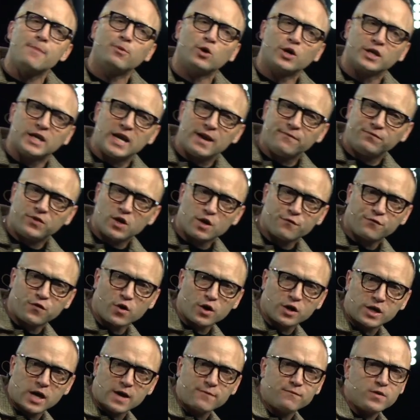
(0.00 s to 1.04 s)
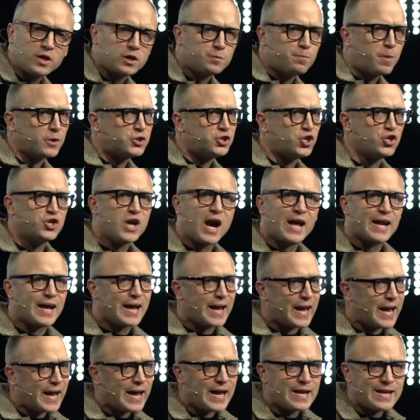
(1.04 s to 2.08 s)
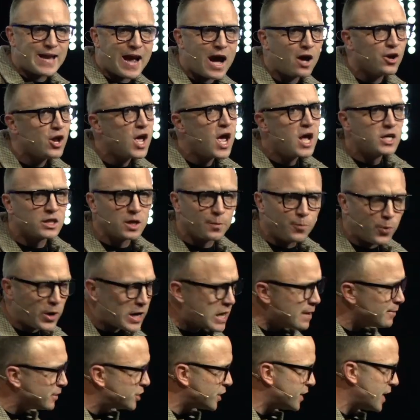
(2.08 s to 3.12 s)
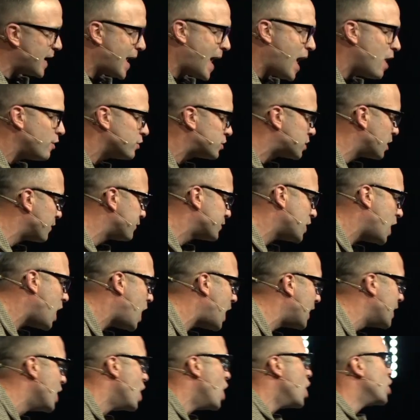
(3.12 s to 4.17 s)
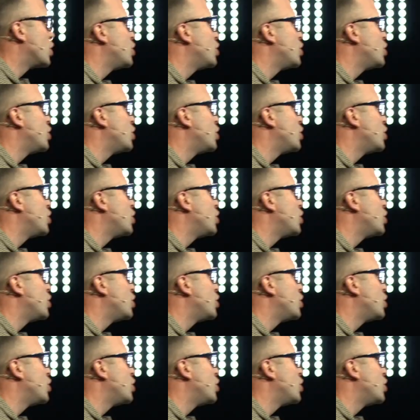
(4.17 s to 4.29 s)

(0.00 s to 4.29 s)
be able to get their forgiveness, but you got a hand out to bring them to the house of God.